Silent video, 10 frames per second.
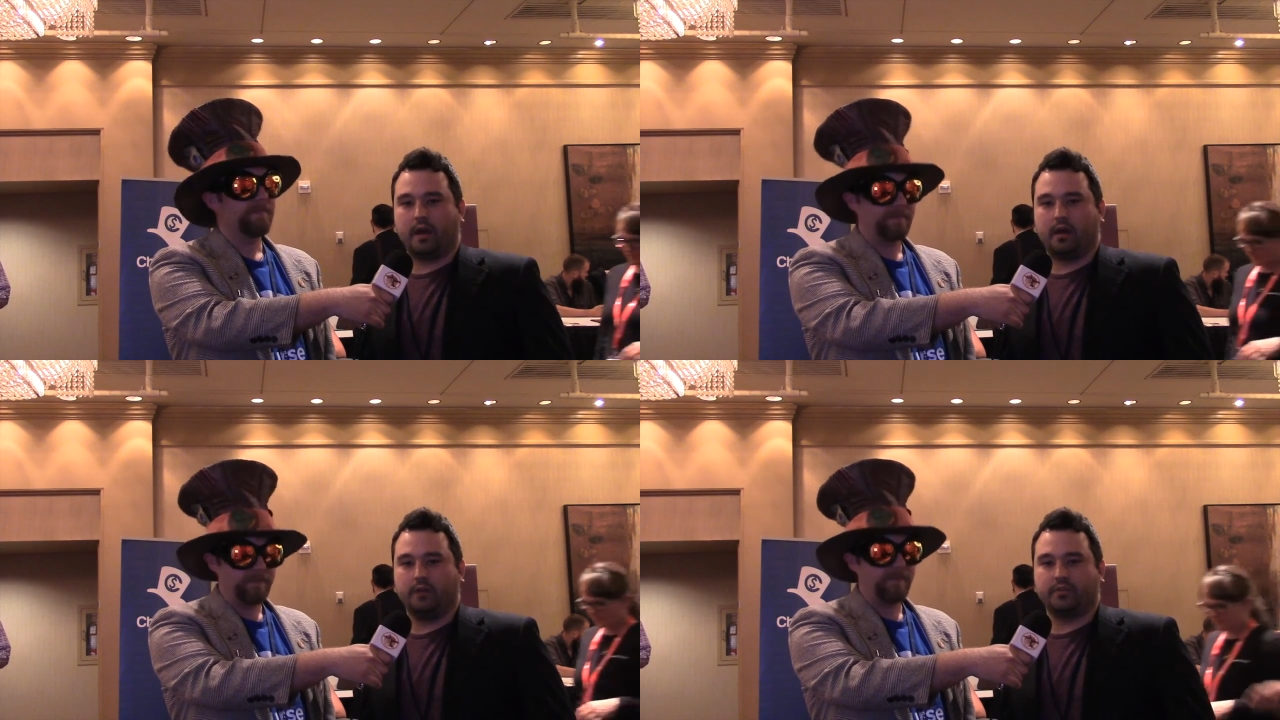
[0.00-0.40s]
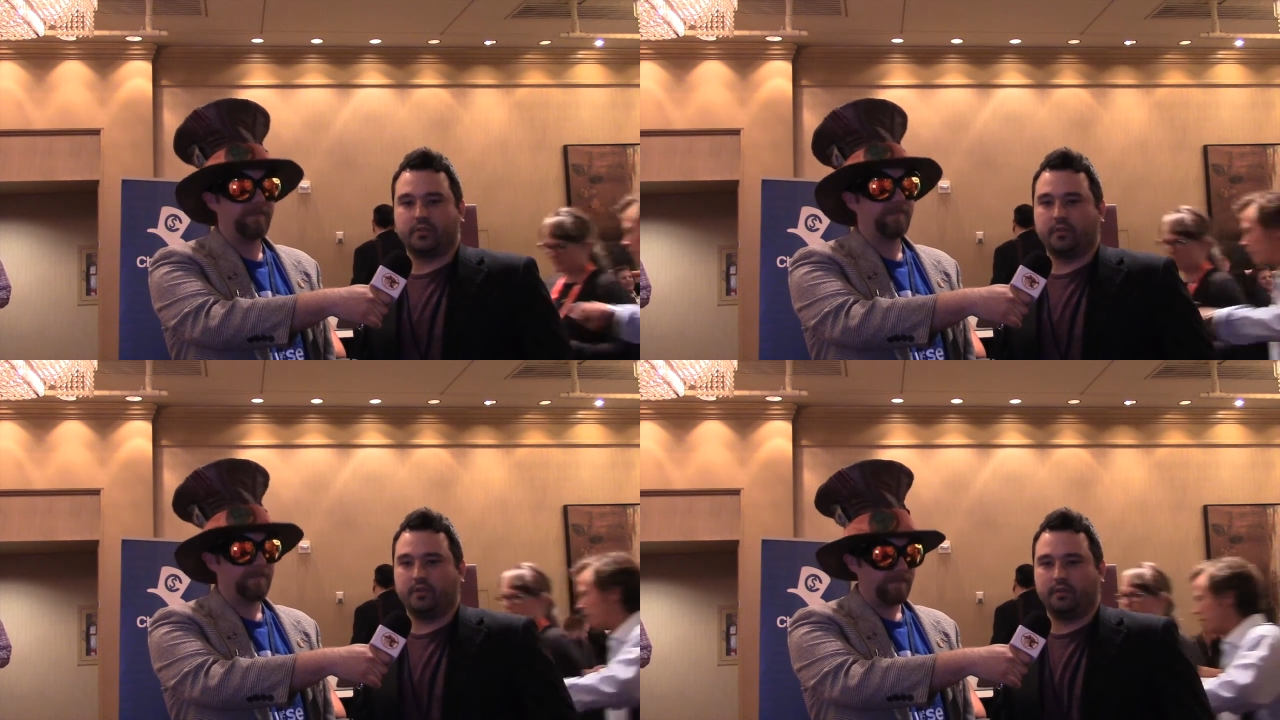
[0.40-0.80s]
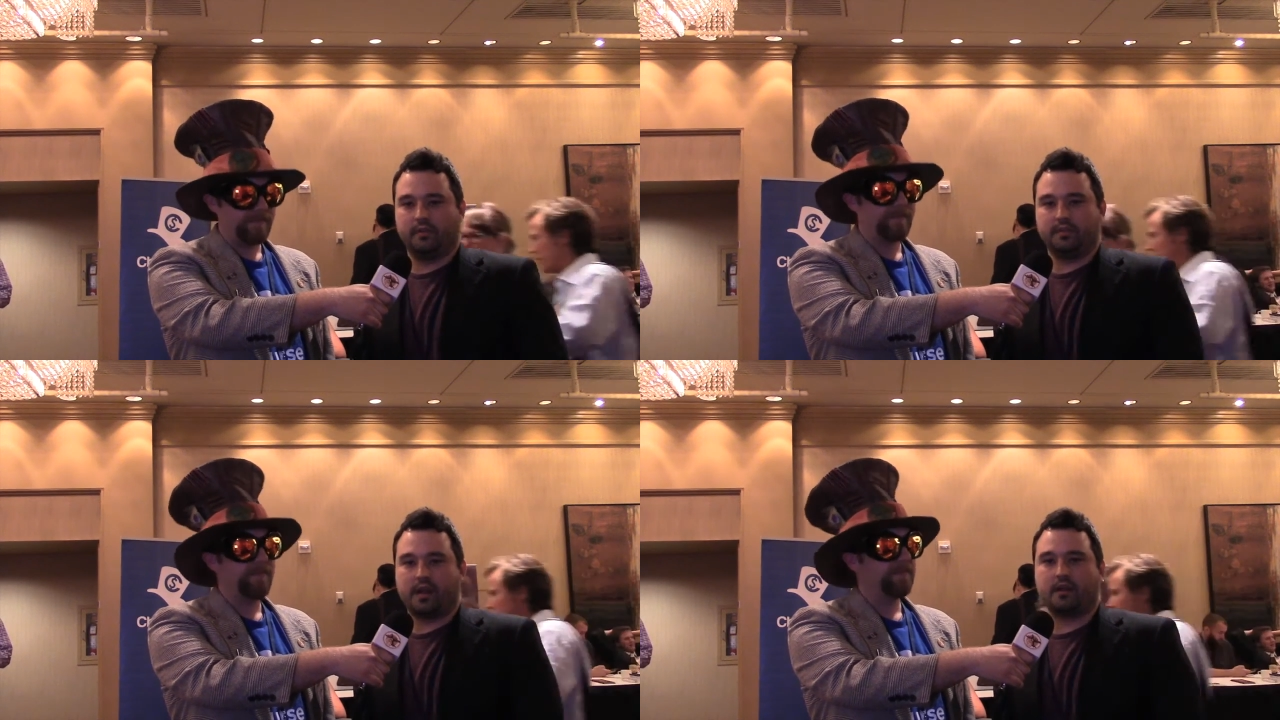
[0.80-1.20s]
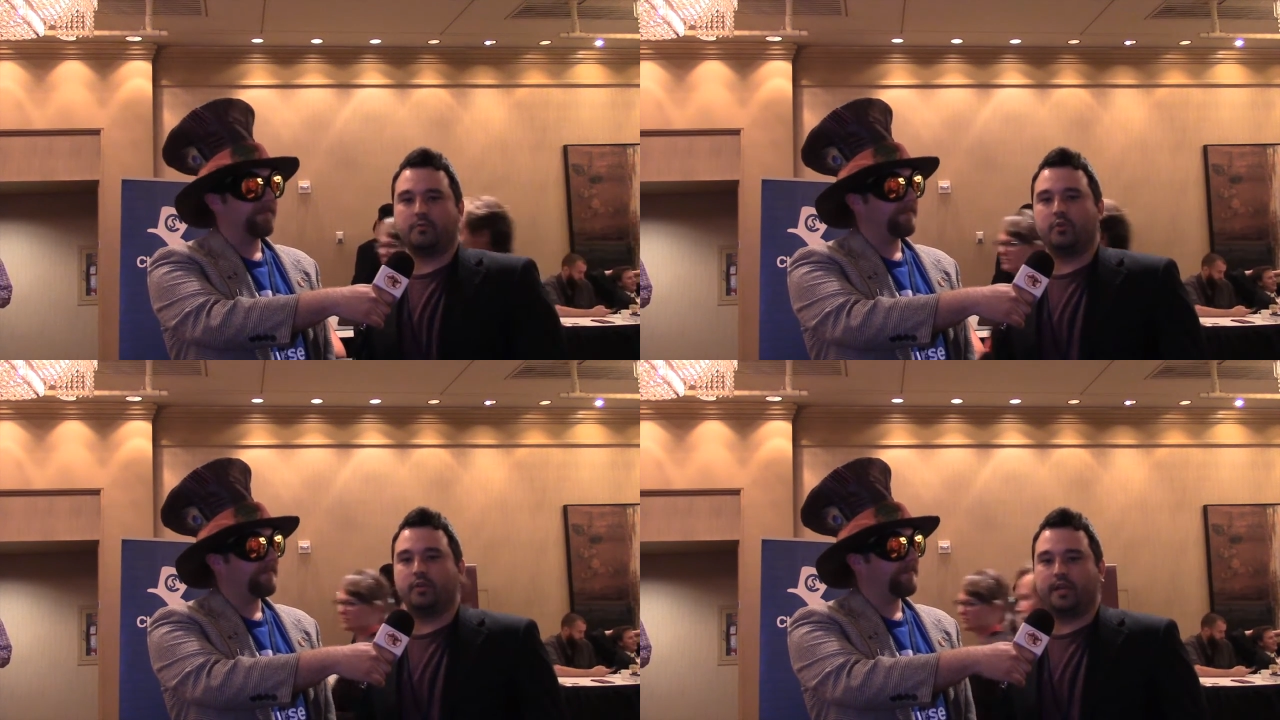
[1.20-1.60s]
Uh, so the, the entire
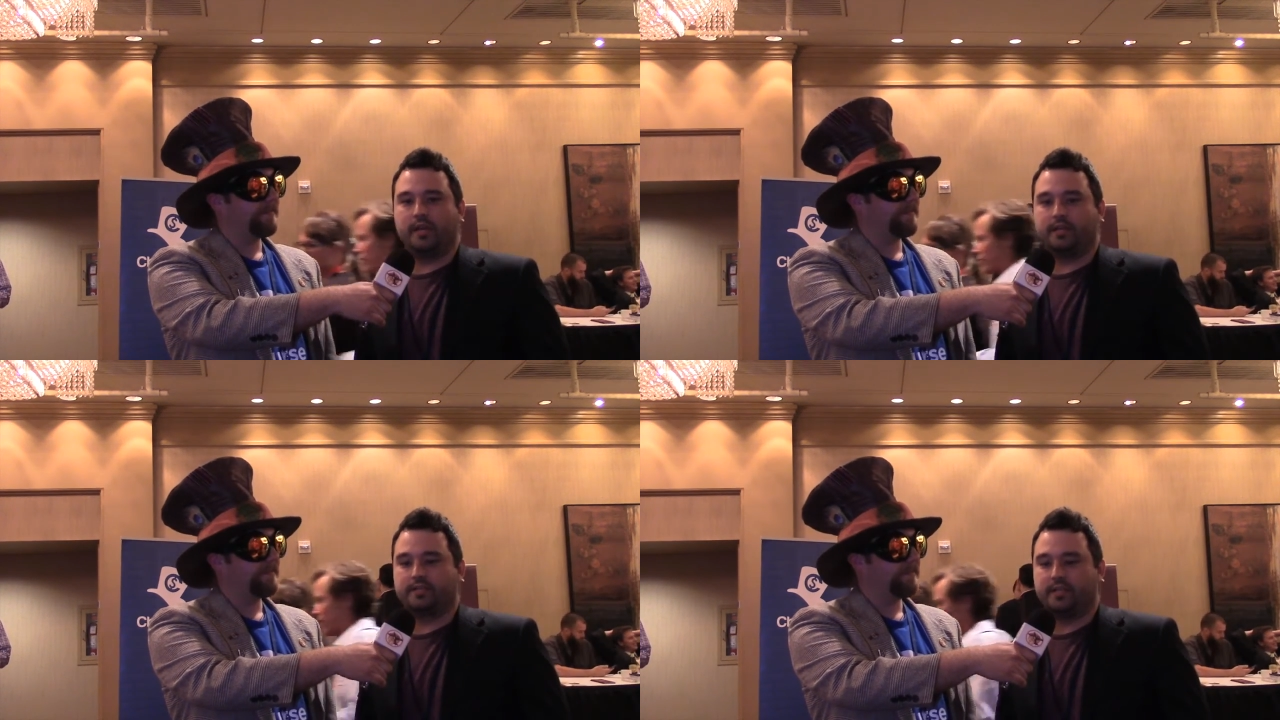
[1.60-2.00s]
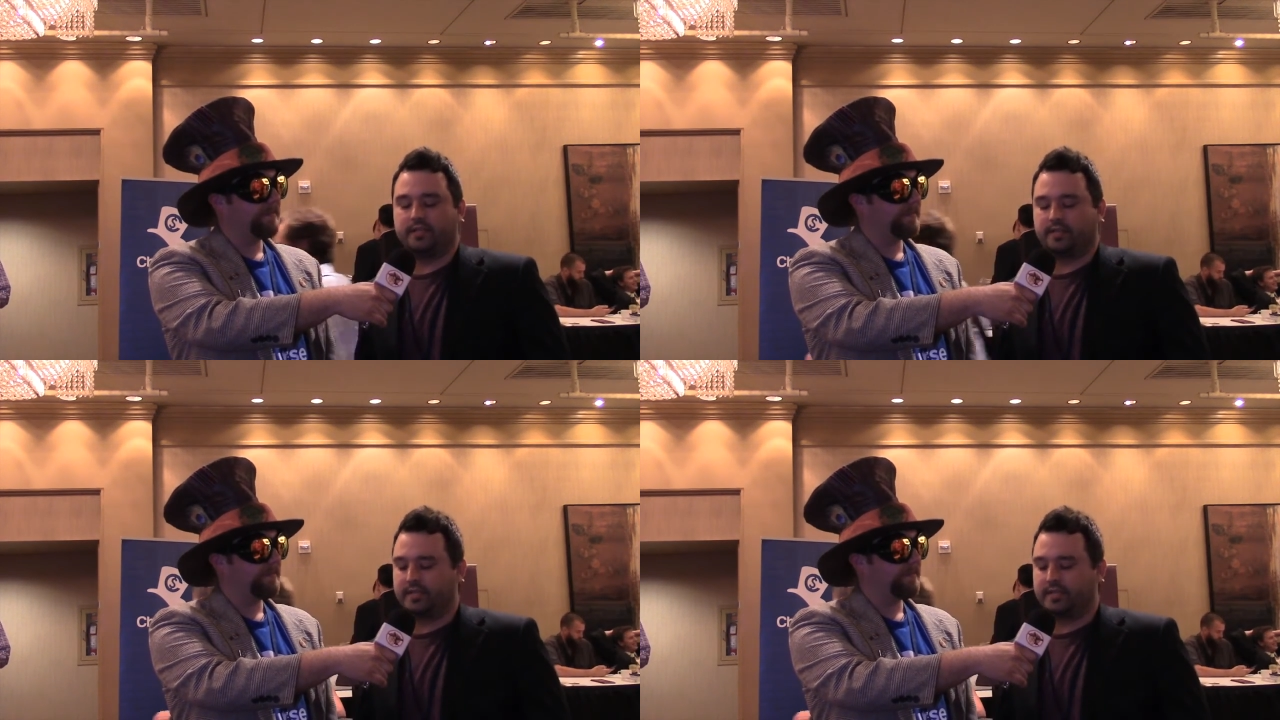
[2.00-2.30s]
community is is